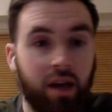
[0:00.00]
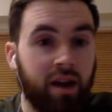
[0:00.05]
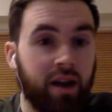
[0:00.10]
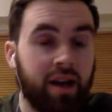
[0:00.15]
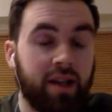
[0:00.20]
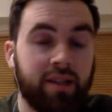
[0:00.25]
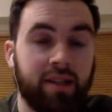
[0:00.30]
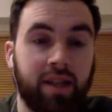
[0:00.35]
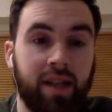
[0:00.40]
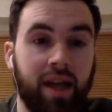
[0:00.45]

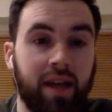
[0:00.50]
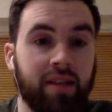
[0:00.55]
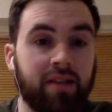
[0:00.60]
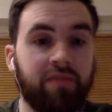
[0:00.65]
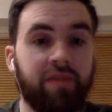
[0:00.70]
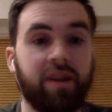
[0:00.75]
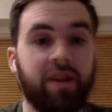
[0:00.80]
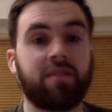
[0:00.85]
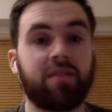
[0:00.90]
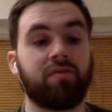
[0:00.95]
slotted
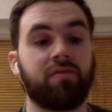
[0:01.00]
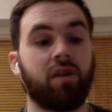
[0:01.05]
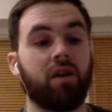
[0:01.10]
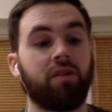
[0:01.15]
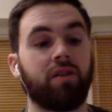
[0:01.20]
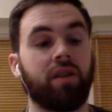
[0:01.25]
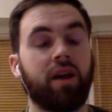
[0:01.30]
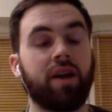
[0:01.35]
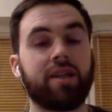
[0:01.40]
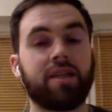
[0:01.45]
into that
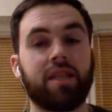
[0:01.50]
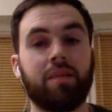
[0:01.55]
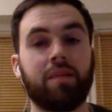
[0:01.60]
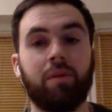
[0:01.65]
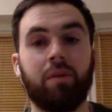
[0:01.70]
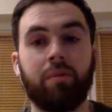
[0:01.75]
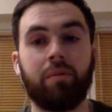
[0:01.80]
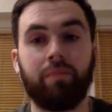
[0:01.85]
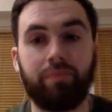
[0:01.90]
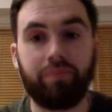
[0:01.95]
defensive role nicely.